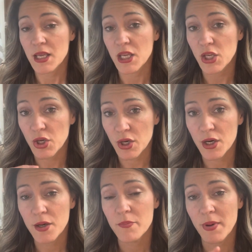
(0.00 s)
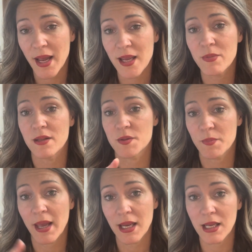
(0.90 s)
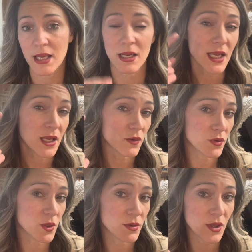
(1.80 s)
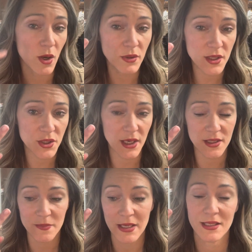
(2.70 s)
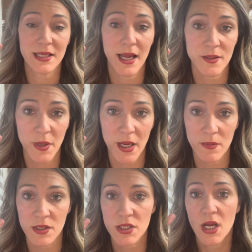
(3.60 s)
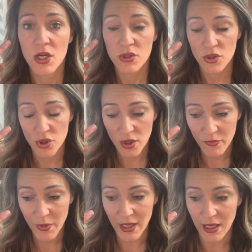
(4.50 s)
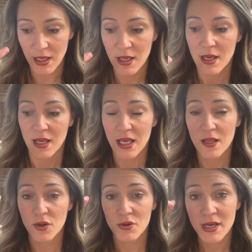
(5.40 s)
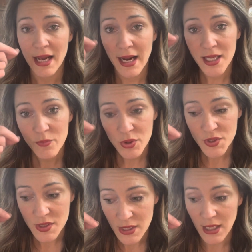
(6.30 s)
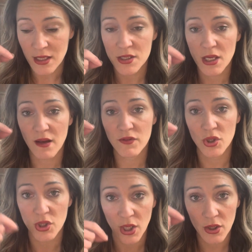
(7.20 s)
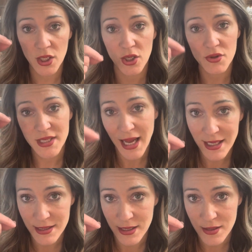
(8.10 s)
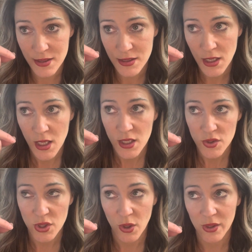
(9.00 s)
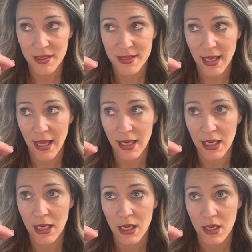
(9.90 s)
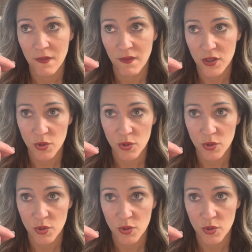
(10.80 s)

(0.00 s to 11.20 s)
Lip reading: Your payments paid in either through withholdings or estimated tax payments should be either 90% of your current year taxes. So let's say the